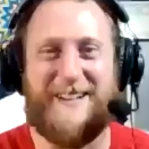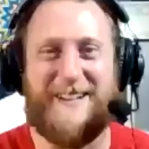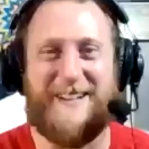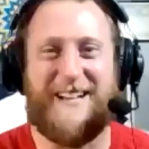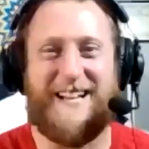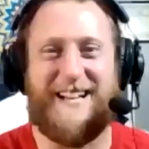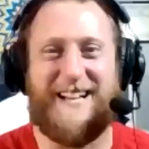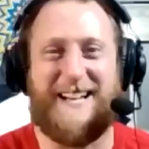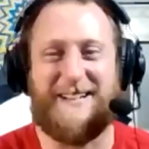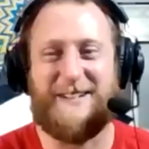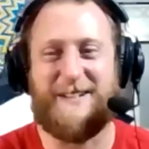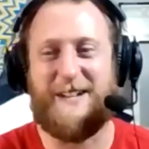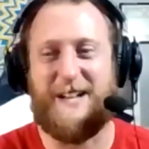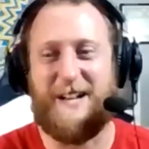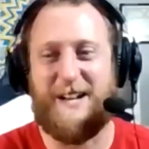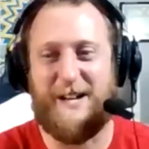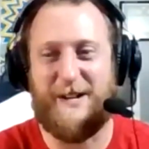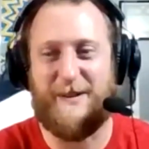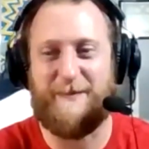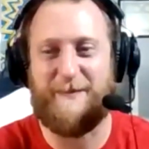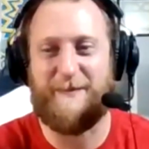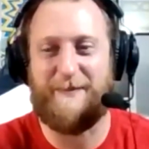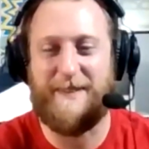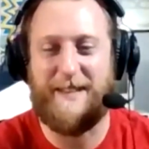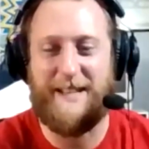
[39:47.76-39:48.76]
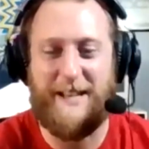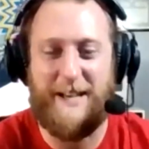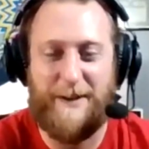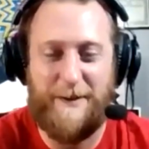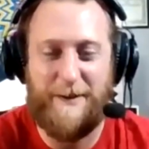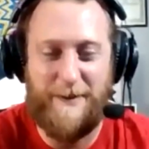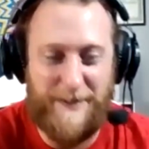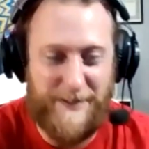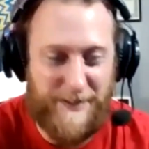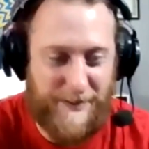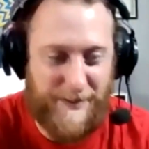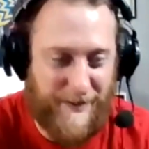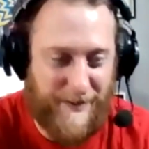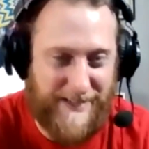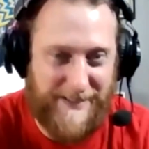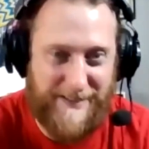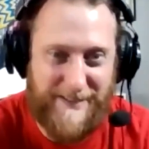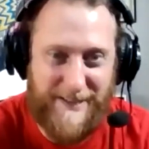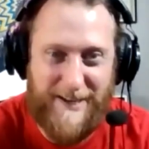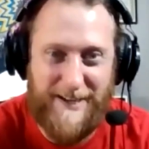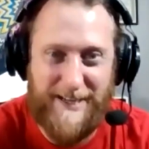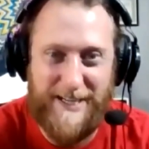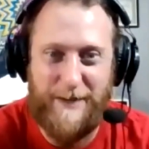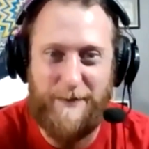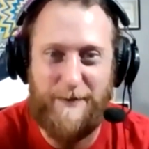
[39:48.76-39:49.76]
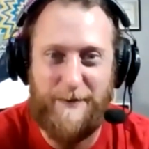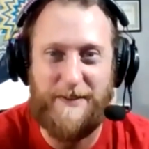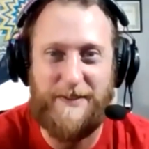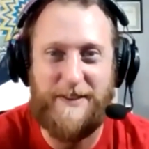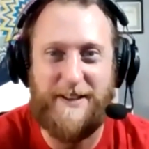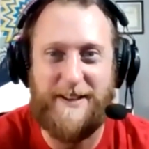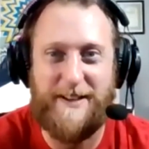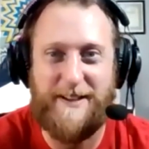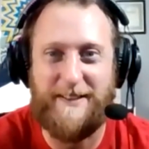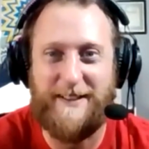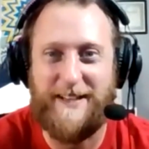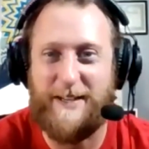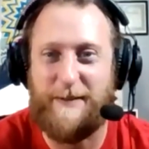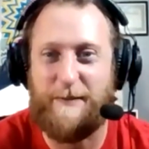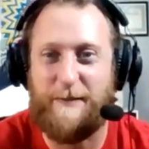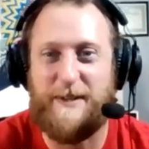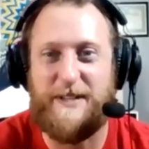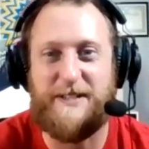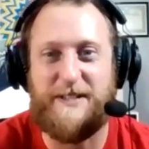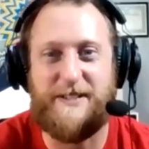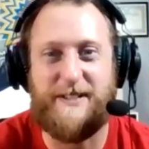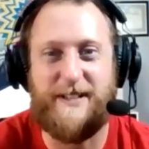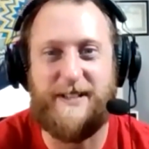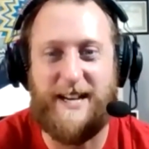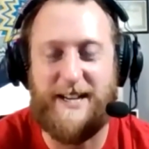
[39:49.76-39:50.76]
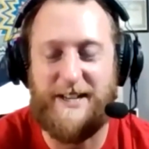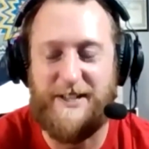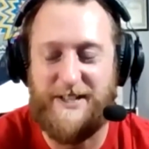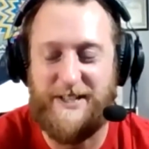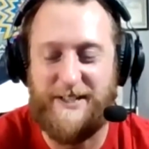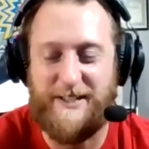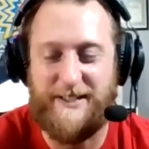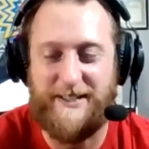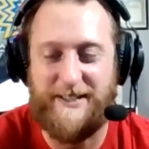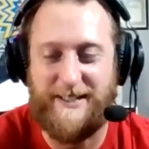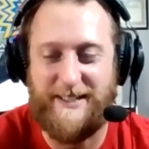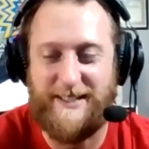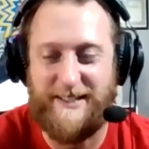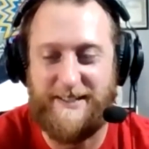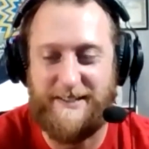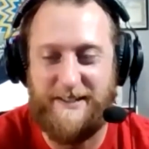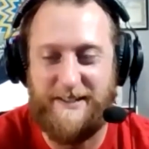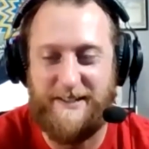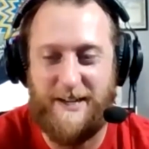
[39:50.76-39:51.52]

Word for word: Well, hey, dude. Um, it was great talking with you, and let we sh- I should uh,